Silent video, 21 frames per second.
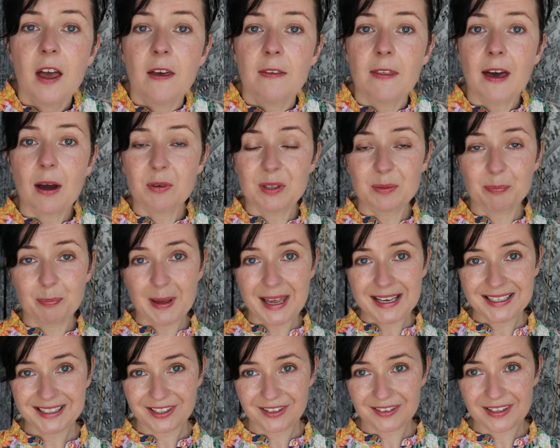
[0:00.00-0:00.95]
That was
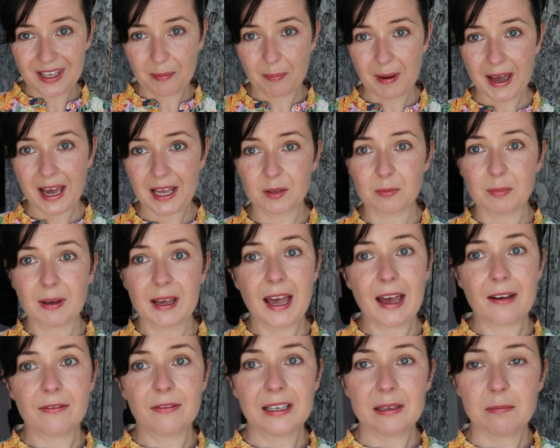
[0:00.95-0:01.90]
based on that pattern but
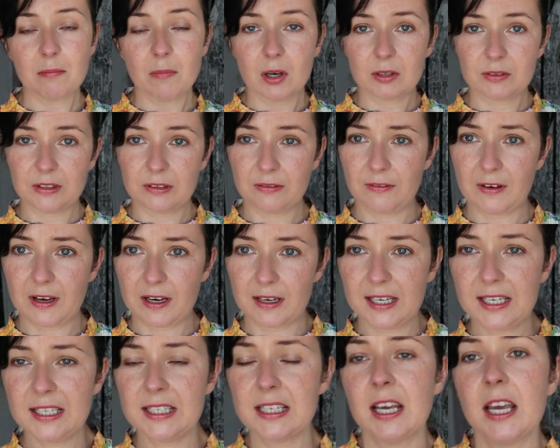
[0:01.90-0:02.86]
heavily
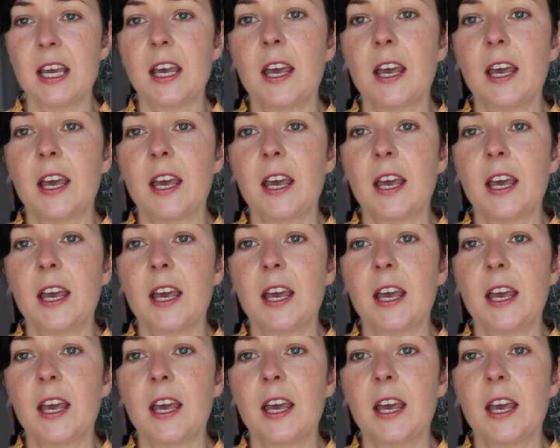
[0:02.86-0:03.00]
modified.